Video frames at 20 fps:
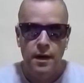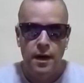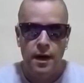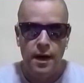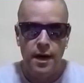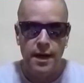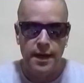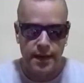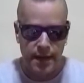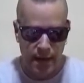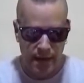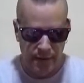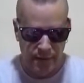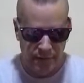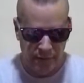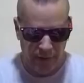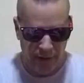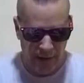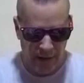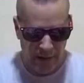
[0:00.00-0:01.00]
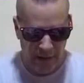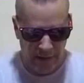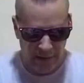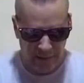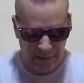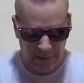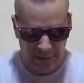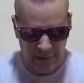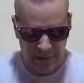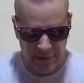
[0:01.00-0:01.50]
Alright guys, so here it
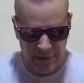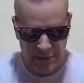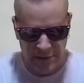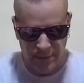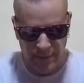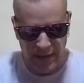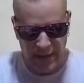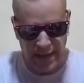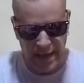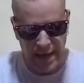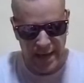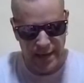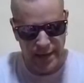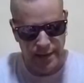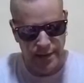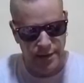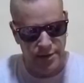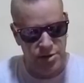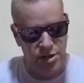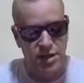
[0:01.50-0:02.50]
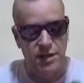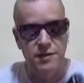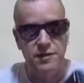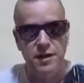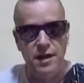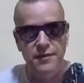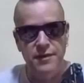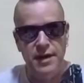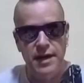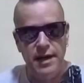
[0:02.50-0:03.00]
is. This is my Canon
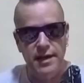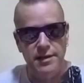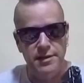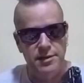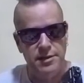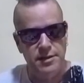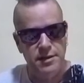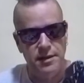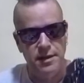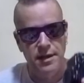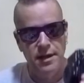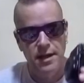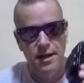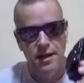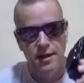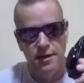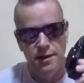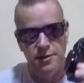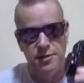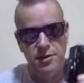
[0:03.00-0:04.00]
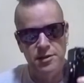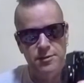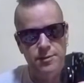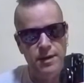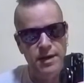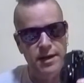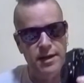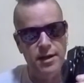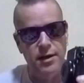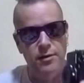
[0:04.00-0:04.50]
G7X. This is
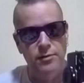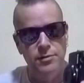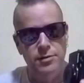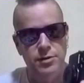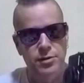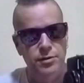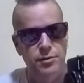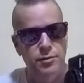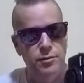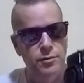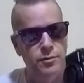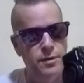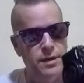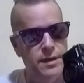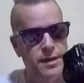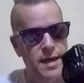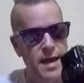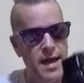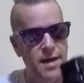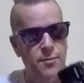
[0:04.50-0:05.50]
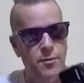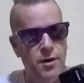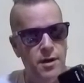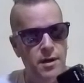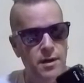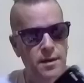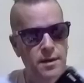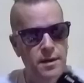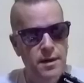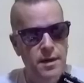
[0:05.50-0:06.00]
my go-to camera.
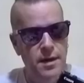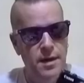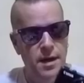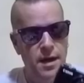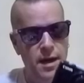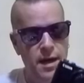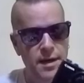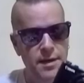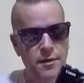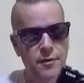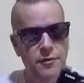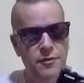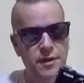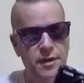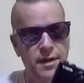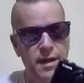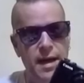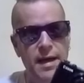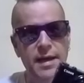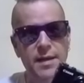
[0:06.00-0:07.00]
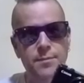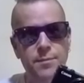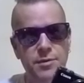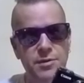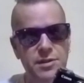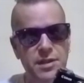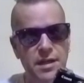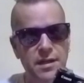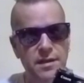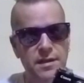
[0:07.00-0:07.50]
I use it
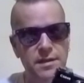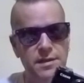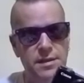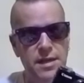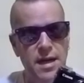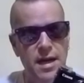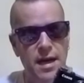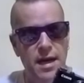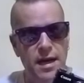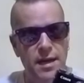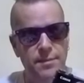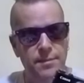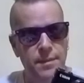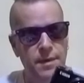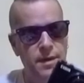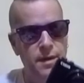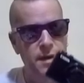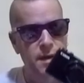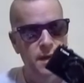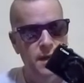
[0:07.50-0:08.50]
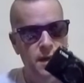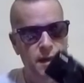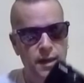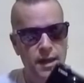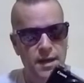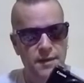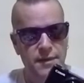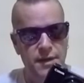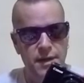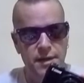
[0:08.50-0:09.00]
90% of the time.
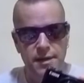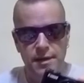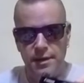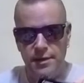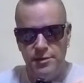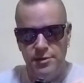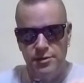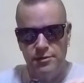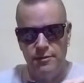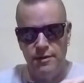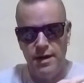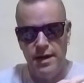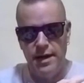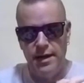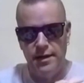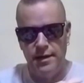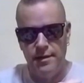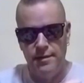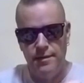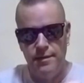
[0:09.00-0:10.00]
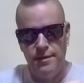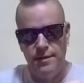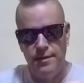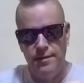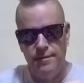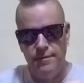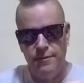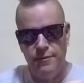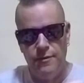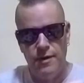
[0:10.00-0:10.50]
Love it. It's great.
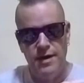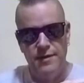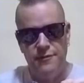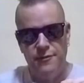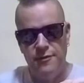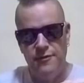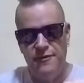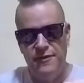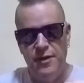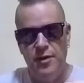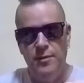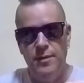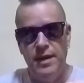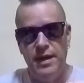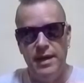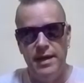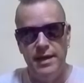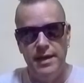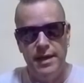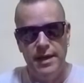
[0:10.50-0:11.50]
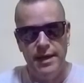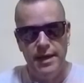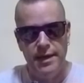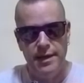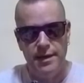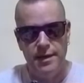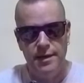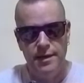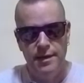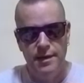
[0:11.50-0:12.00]
Great for filming at night.
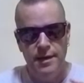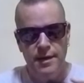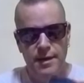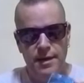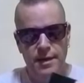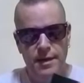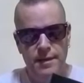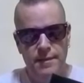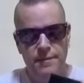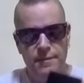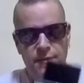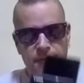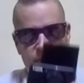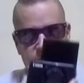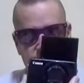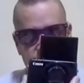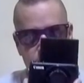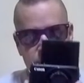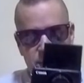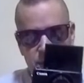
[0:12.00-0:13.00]
Flip